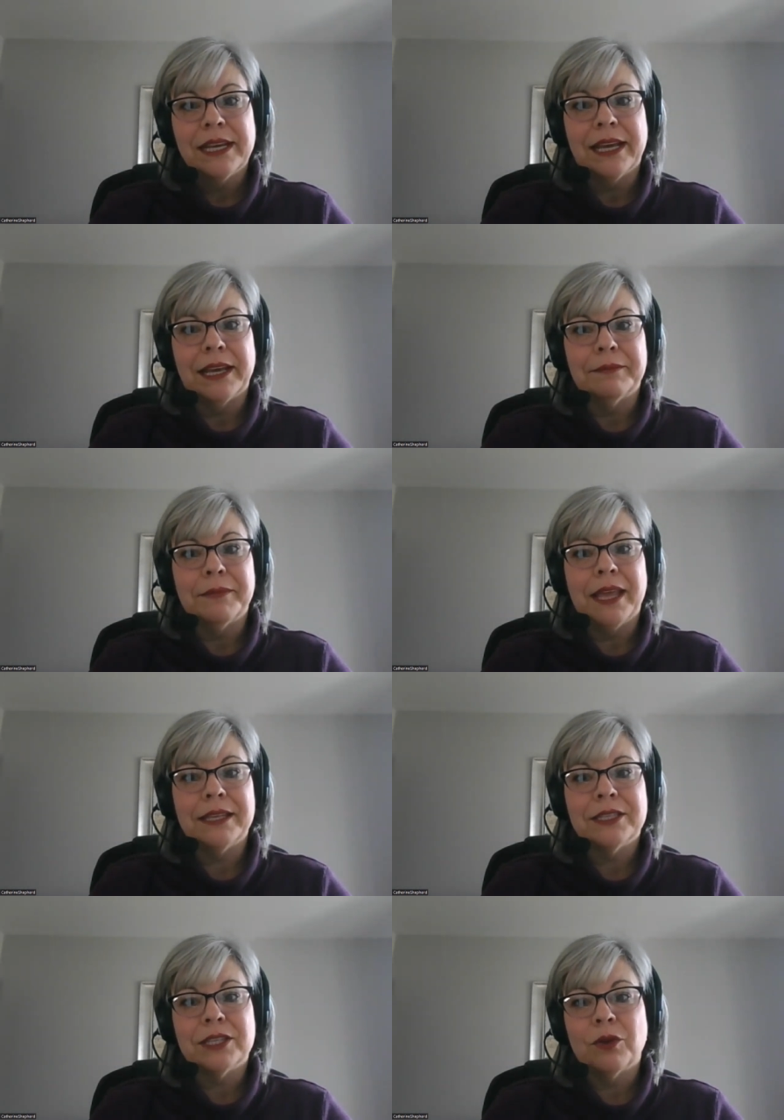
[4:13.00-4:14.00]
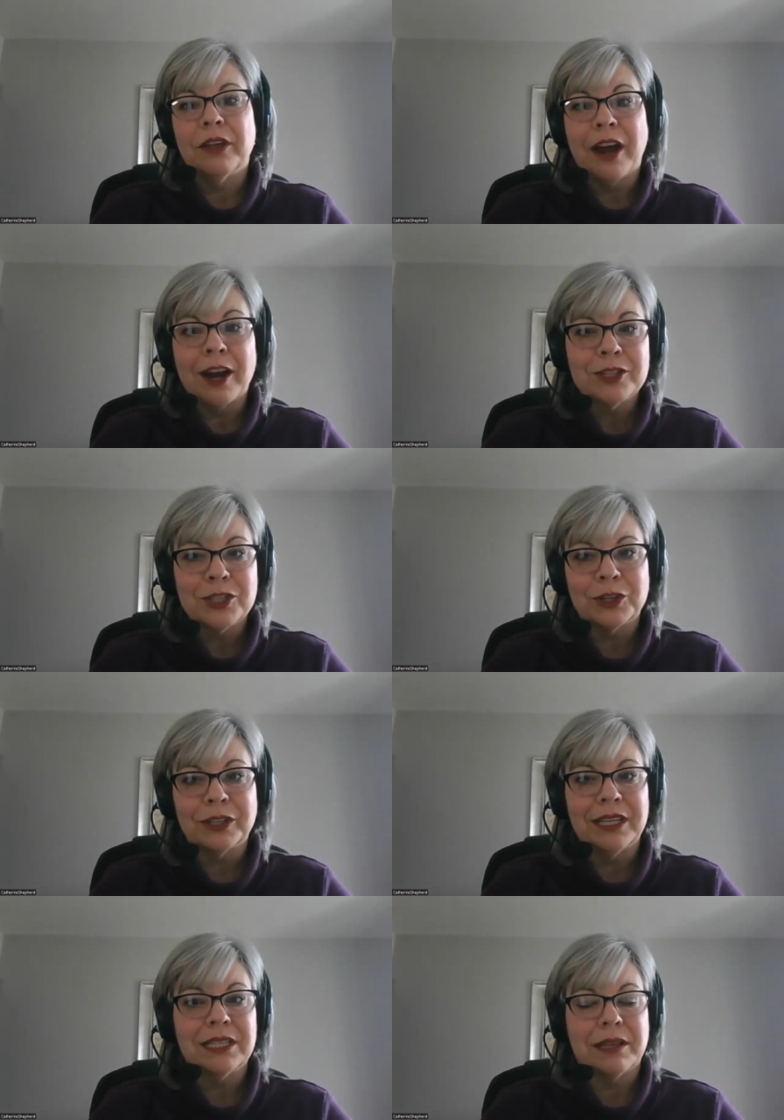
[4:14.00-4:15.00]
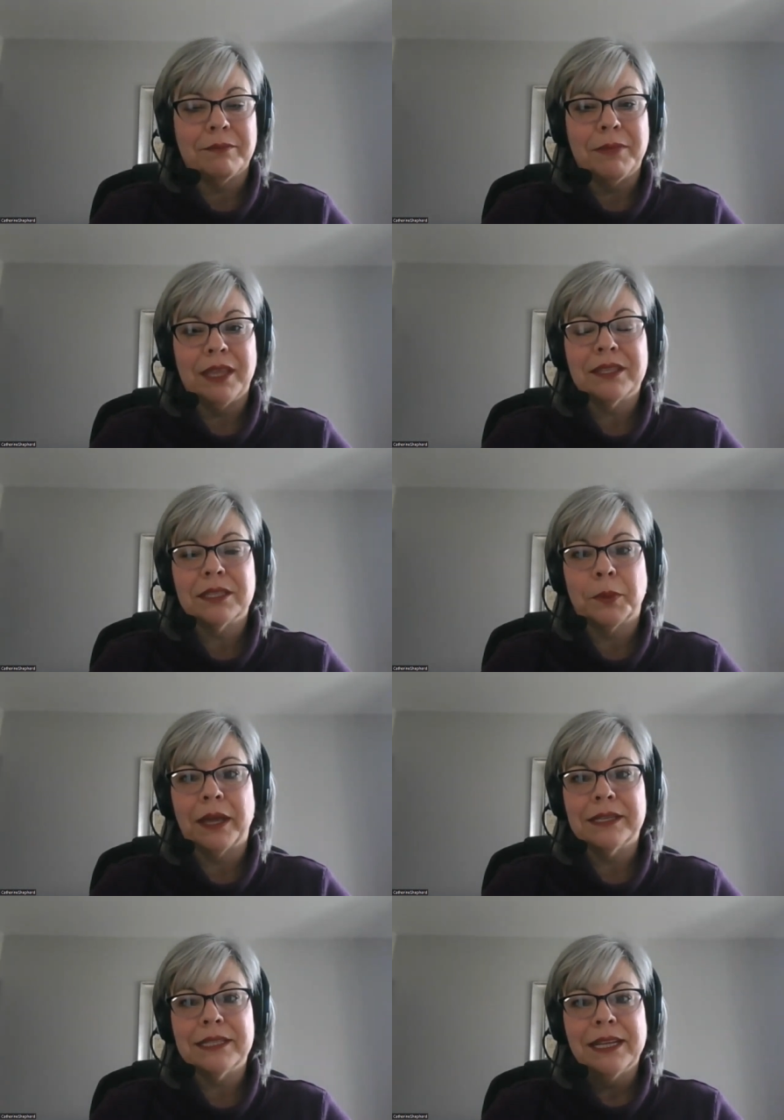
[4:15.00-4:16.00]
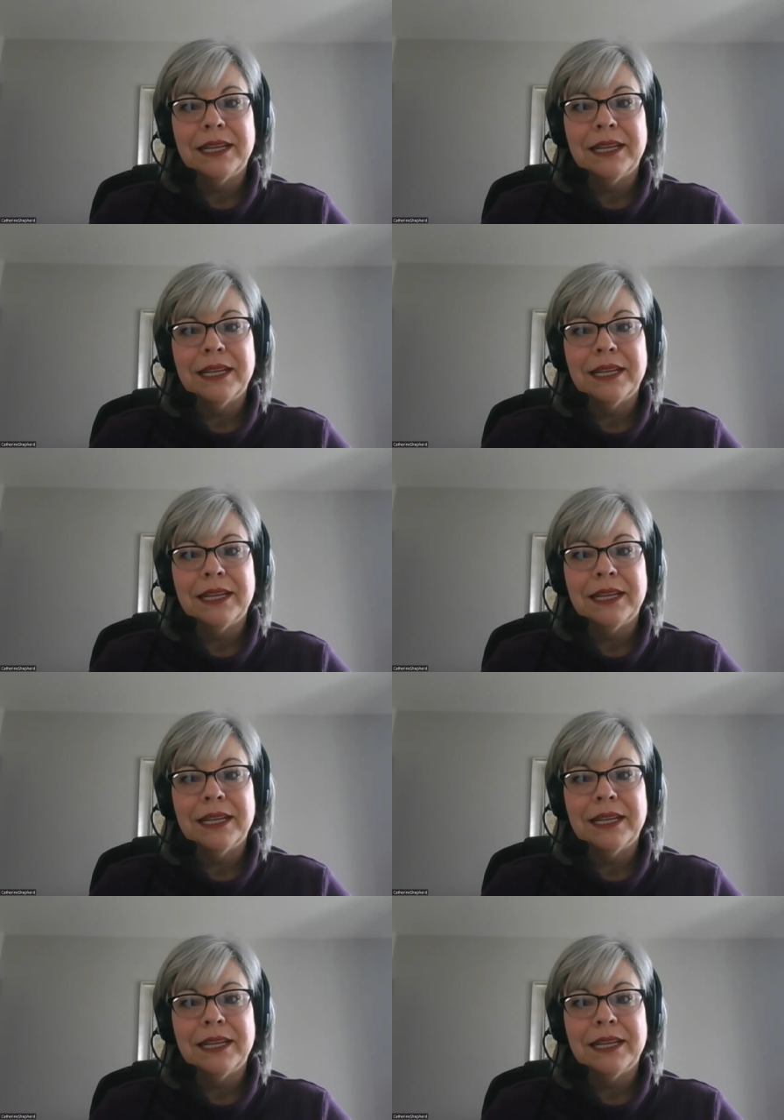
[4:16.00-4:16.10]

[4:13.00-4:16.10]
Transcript: Um, and so there are certainly some myths, but,